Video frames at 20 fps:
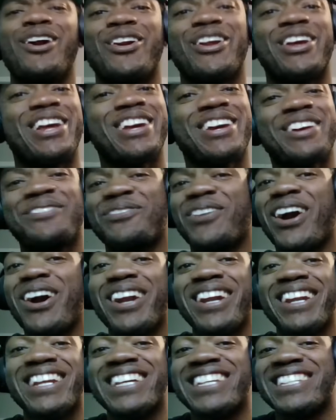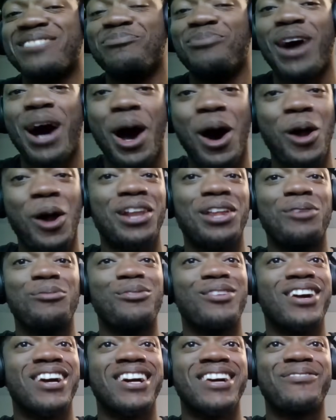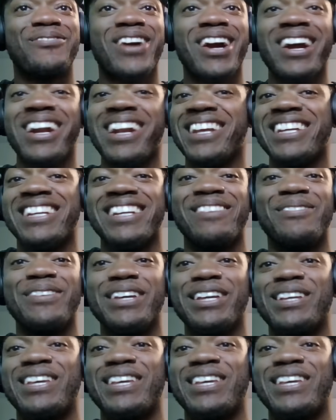man! Purdy is balling, bro. Purdy be